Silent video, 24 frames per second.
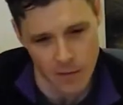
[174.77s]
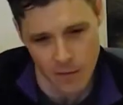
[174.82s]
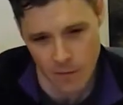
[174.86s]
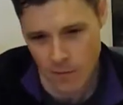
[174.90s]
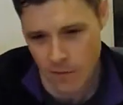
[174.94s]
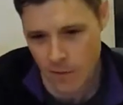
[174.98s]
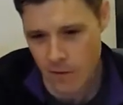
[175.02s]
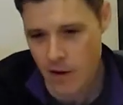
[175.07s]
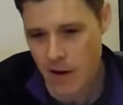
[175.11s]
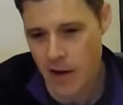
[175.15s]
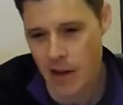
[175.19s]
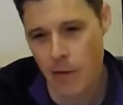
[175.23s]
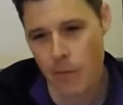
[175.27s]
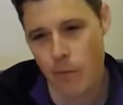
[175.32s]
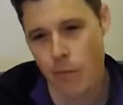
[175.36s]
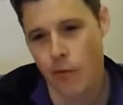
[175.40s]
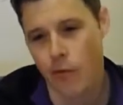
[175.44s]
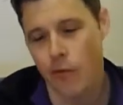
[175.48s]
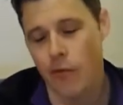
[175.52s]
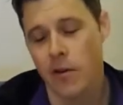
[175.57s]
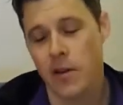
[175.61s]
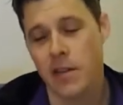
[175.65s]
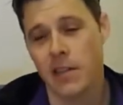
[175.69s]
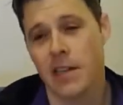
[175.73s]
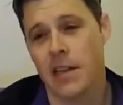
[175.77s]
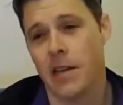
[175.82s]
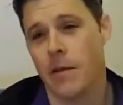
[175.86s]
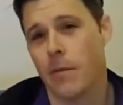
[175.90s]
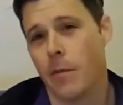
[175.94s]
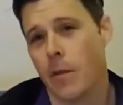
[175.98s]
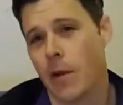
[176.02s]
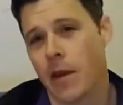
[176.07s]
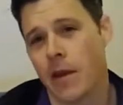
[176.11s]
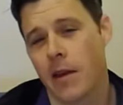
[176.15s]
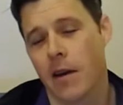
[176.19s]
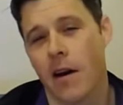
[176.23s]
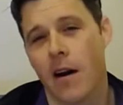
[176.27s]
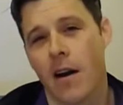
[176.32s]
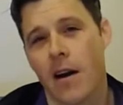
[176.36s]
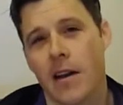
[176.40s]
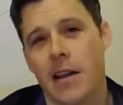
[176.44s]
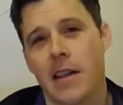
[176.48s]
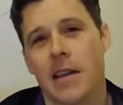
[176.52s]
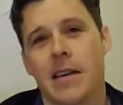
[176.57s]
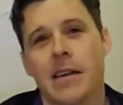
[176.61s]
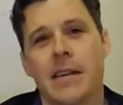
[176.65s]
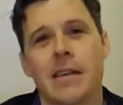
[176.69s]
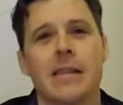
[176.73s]
really pretty,
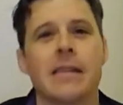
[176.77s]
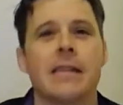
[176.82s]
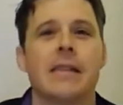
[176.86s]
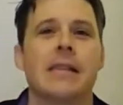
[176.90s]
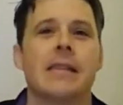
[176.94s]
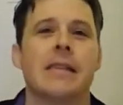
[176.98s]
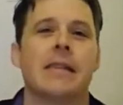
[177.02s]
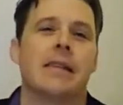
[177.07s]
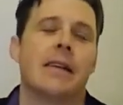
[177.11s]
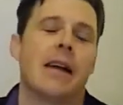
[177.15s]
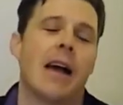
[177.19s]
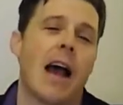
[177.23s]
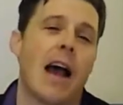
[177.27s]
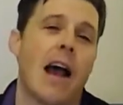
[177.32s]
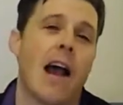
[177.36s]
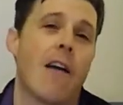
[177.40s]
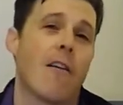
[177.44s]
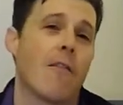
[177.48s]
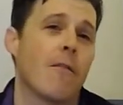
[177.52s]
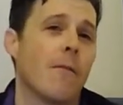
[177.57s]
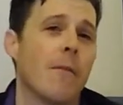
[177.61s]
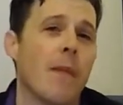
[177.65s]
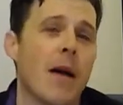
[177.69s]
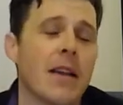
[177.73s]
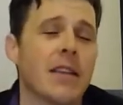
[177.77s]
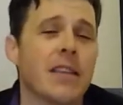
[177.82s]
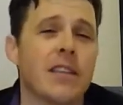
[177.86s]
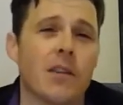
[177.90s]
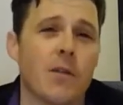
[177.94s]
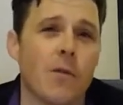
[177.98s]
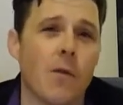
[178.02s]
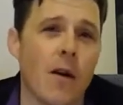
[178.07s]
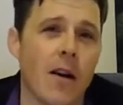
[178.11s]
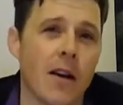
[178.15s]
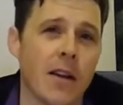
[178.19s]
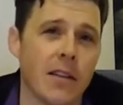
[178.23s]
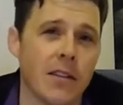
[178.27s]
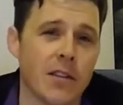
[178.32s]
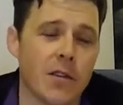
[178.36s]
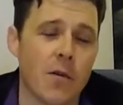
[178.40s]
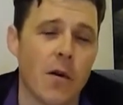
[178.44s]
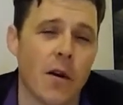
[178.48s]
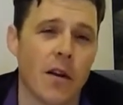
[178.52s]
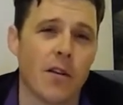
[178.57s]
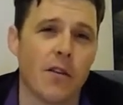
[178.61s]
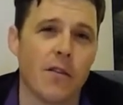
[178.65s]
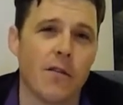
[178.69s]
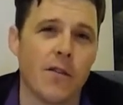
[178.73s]
beguiling, aromatic wines
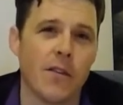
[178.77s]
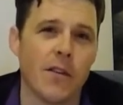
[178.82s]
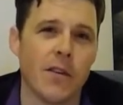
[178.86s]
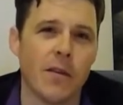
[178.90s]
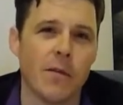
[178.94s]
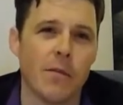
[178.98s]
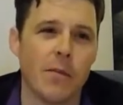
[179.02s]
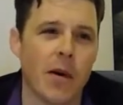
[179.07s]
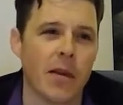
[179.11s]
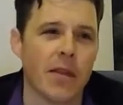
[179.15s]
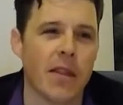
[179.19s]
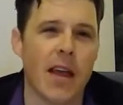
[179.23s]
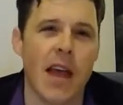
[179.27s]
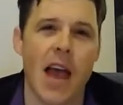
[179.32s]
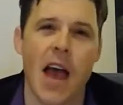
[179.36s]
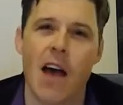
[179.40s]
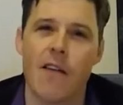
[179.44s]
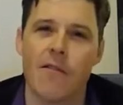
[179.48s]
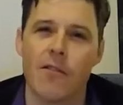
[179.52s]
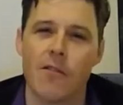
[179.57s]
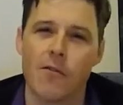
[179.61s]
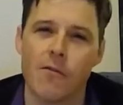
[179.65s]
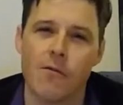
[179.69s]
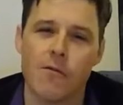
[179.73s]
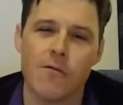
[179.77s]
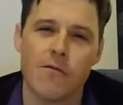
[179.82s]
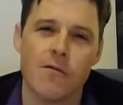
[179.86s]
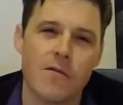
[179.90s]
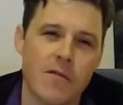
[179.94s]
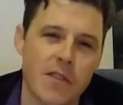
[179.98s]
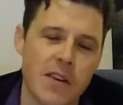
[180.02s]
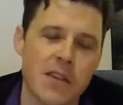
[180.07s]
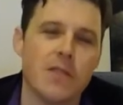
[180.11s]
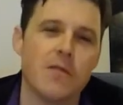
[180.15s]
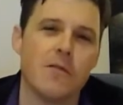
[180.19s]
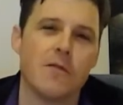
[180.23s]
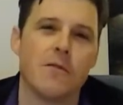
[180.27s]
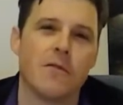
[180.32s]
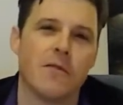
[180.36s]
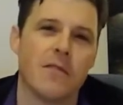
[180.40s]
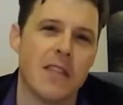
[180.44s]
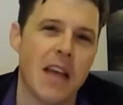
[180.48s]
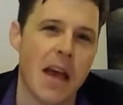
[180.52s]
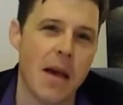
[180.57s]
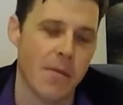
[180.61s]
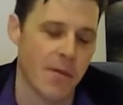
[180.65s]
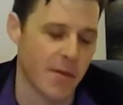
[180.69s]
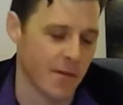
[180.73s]
quite often, but they have a real
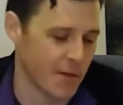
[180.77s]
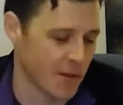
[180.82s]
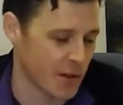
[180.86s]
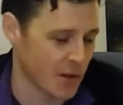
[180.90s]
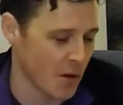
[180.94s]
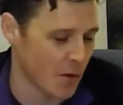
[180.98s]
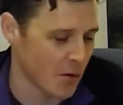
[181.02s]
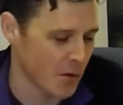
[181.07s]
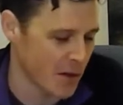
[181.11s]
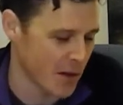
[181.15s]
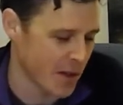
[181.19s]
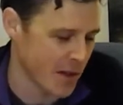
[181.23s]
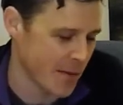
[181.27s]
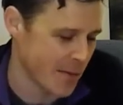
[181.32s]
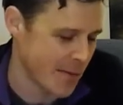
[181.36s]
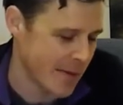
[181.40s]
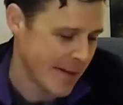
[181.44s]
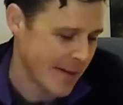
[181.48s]
depth of soul to them.